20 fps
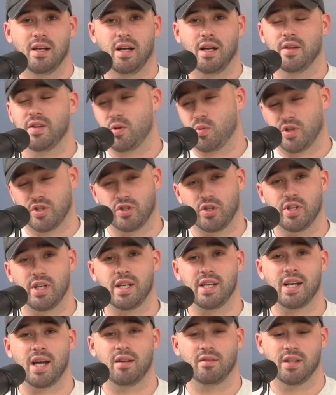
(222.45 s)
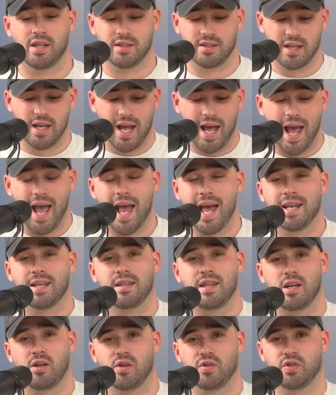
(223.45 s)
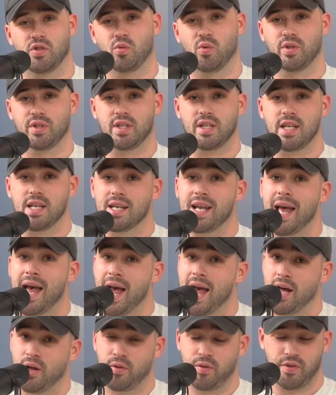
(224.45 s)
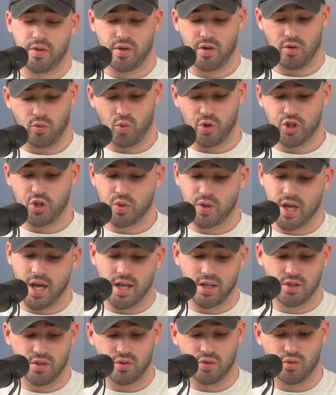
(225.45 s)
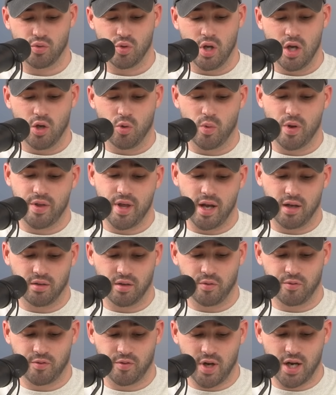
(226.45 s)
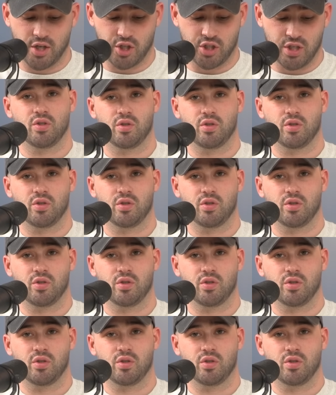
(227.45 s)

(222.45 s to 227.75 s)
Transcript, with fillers: Uh, they want to start eating out less, and they also want to eat healthier, which you can do with HelloFresh.